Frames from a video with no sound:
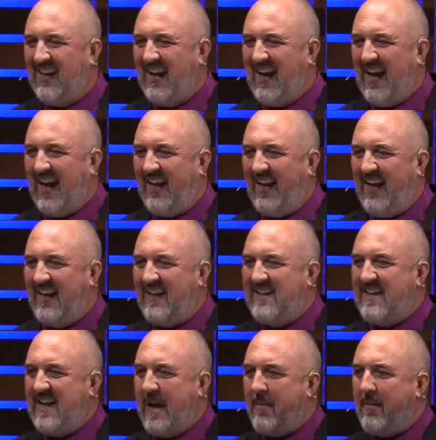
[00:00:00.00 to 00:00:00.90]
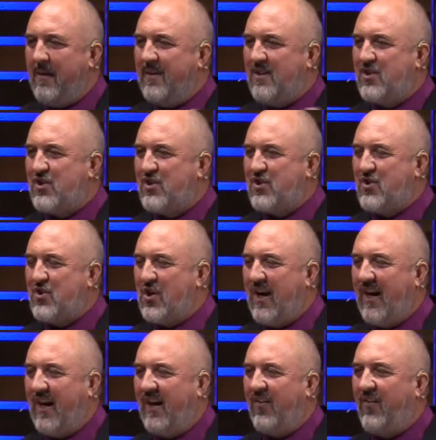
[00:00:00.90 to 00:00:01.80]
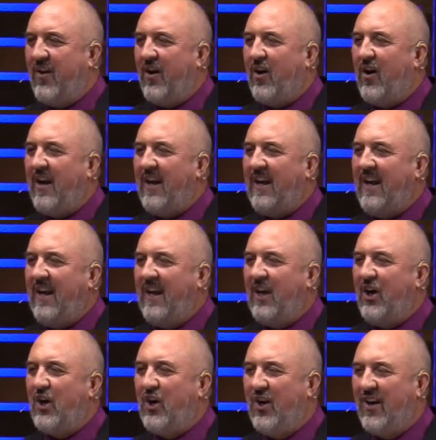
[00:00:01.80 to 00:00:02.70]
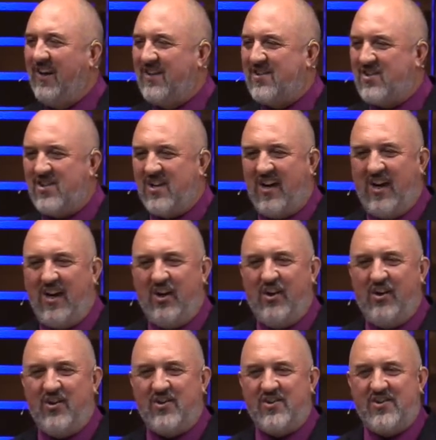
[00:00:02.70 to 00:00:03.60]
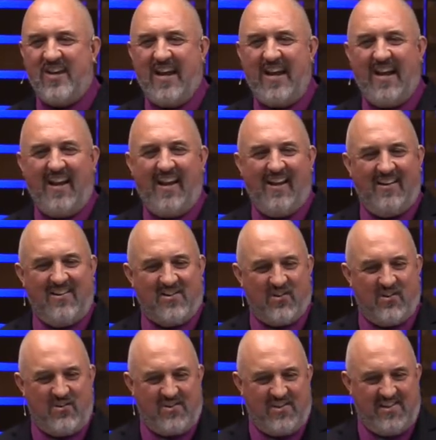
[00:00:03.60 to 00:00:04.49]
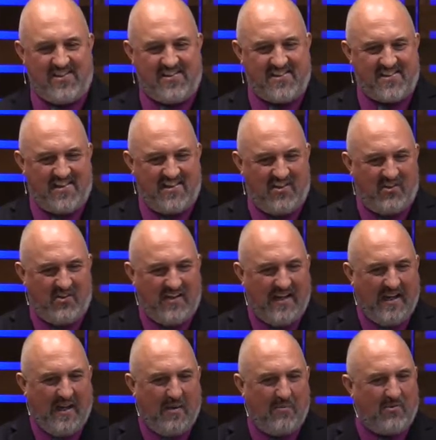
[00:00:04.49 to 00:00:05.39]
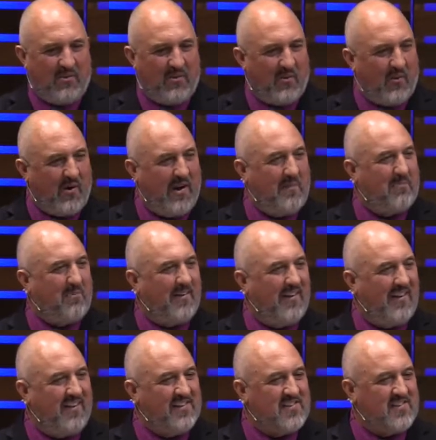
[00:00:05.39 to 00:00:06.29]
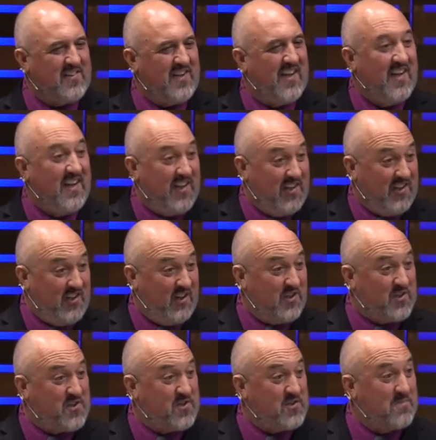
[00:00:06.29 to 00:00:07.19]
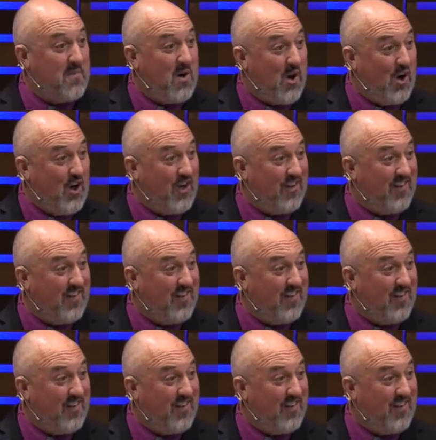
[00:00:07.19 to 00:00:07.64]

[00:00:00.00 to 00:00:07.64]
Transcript: And they demonstrated their eagerness to understand it. And so Jesus said, You came to the right place. You're smart.